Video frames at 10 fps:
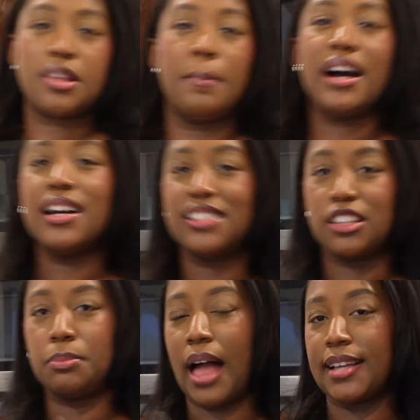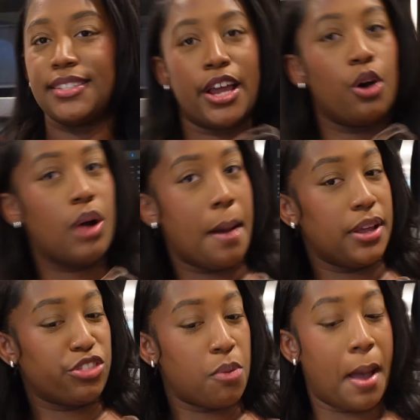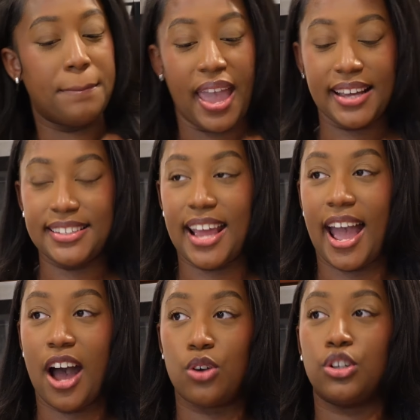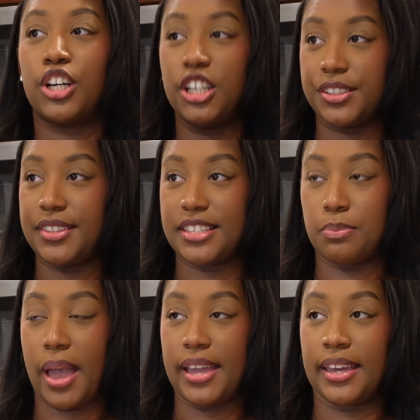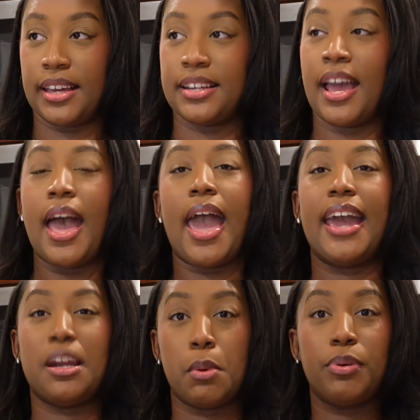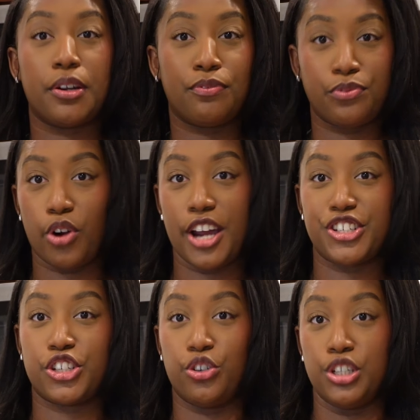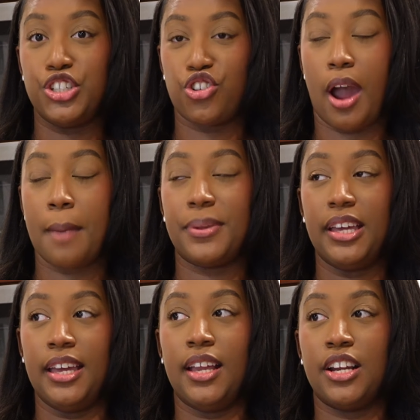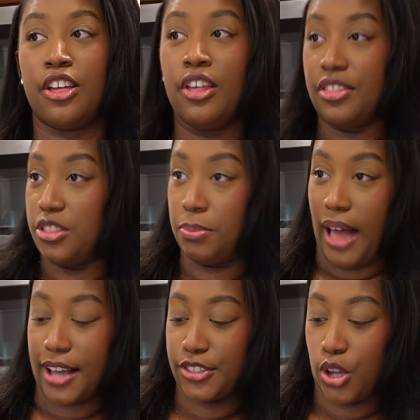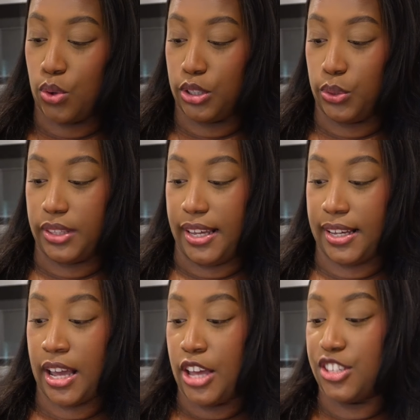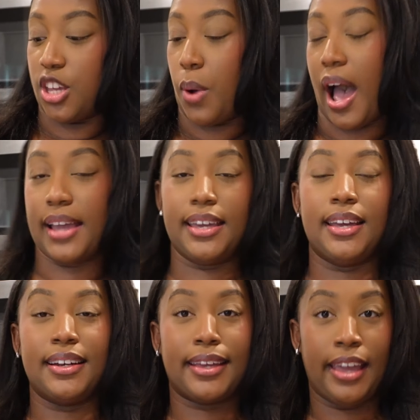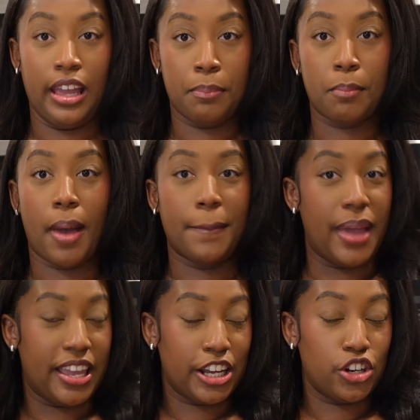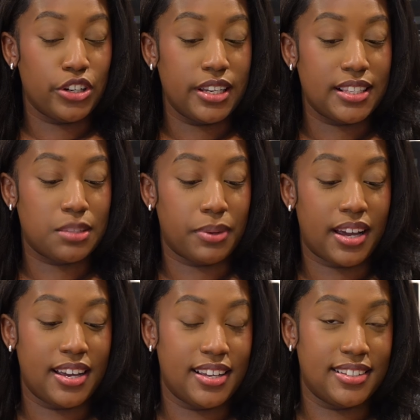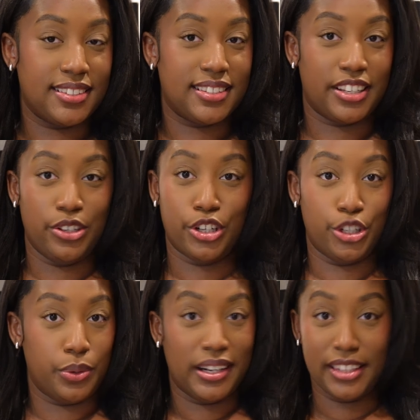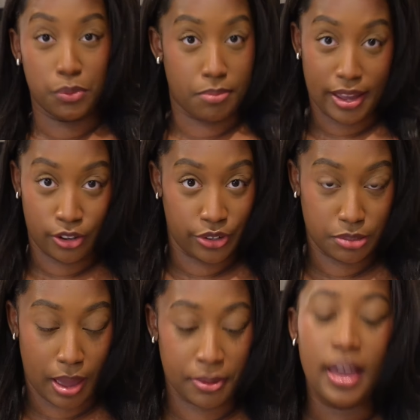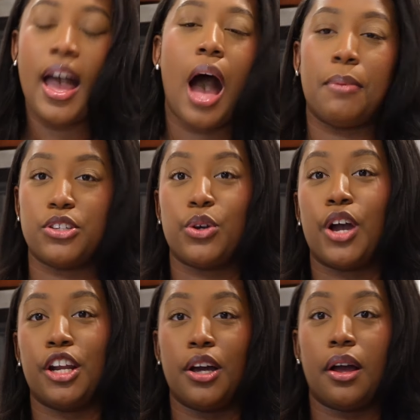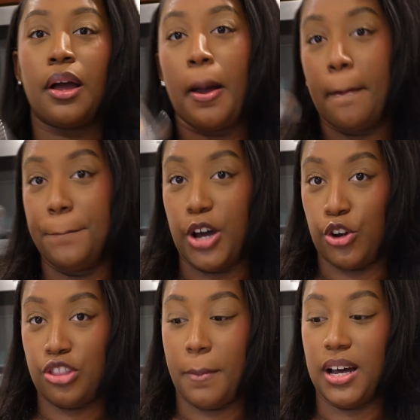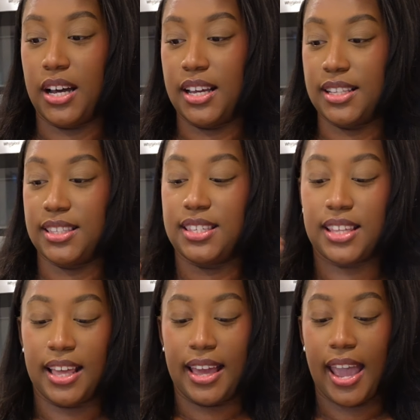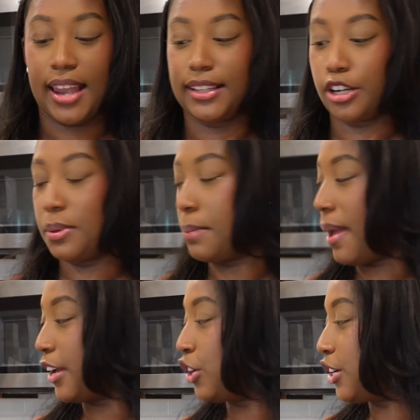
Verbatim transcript: the buns on the Blackstone, I'm gonna throw my bacon down, cook this bacon, and I'm gonna put a fresh grease trap in the Blackstone little thing so I can keep my bacon grease because you could do anything with bacon grease, baby. I'm also gonna butter the buns and a little bit of bacon